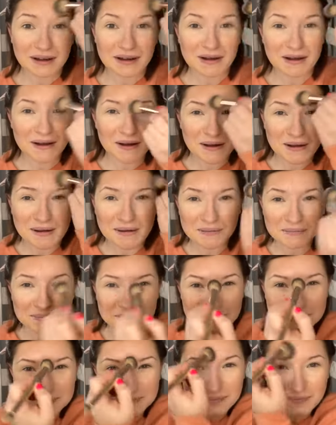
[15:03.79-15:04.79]

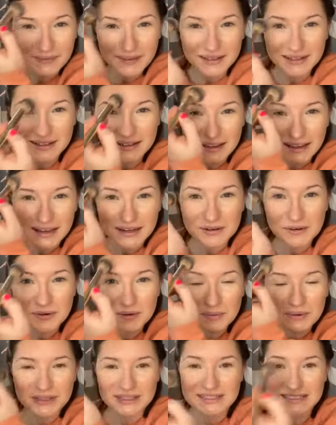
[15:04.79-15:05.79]
Um, I
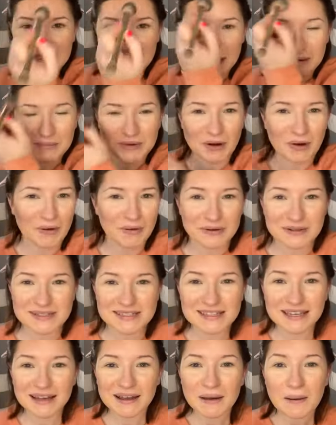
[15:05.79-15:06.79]
don't know where the time
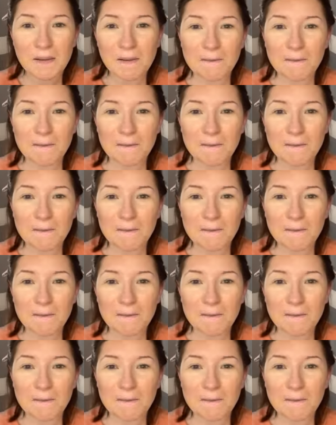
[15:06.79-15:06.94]
goes,